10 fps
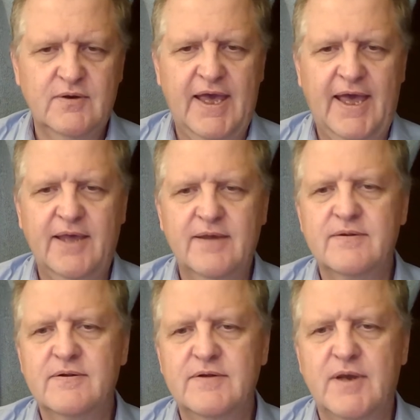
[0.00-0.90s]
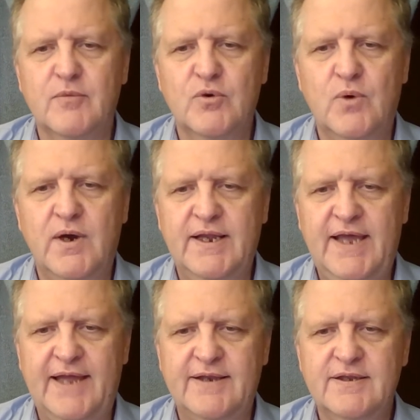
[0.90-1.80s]
Okay, the number one,
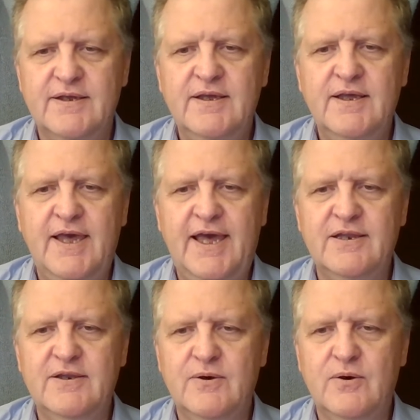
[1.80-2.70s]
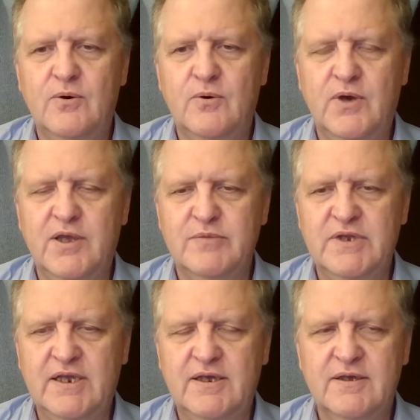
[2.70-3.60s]
et. Et
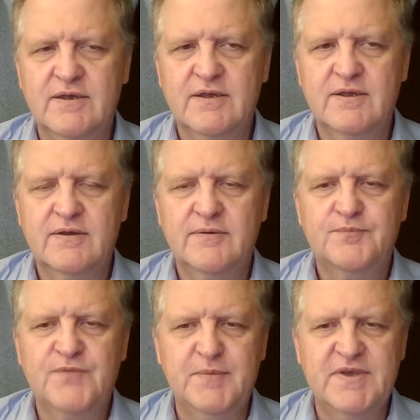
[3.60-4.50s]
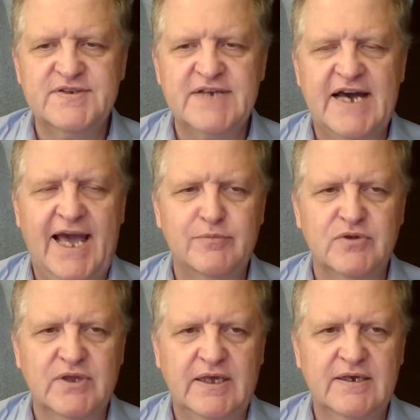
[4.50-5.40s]
oyerblik. That means I
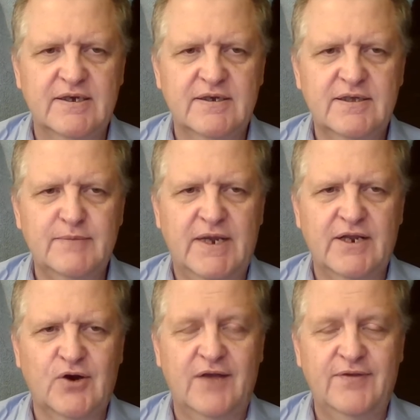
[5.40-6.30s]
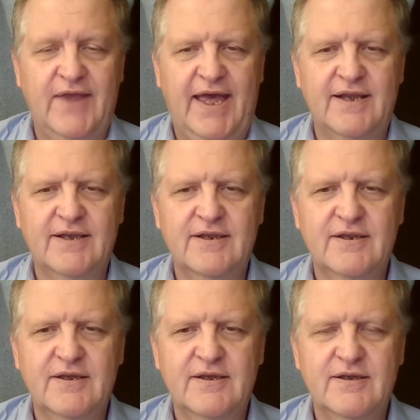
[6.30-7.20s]
blink. Might have caught that.
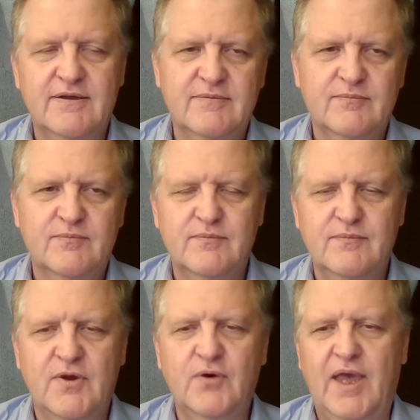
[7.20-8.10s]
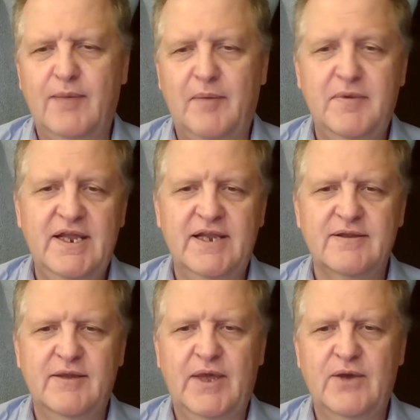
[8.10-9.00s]
Okay, maybe
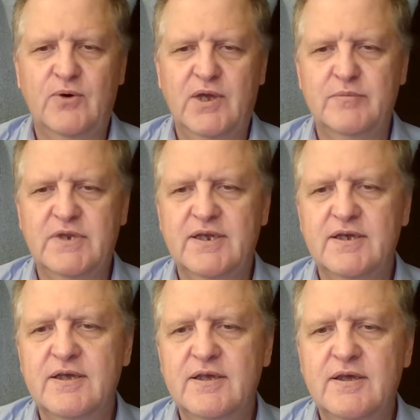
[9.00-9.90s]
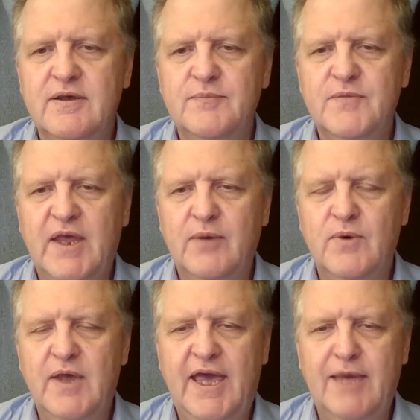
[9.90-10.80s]
didn't. Anyway, oyerblik. Okay,
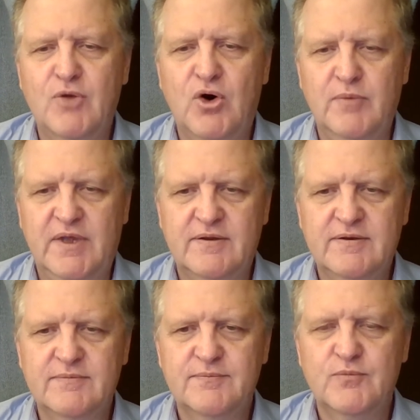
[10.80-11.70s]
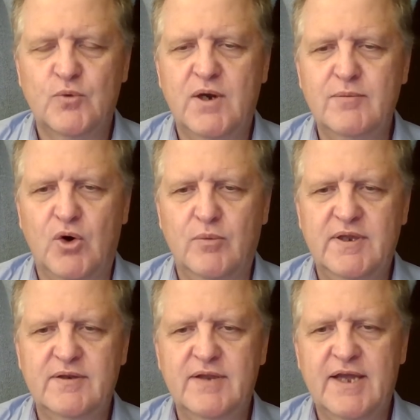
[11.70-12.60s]
a moment, one
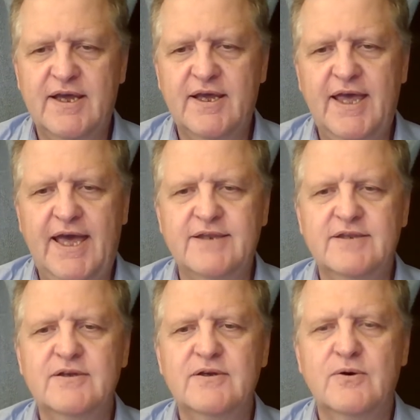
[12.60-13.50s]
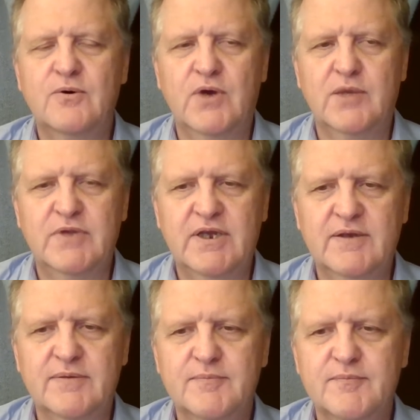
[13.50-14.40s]
moment. Et oyerblik.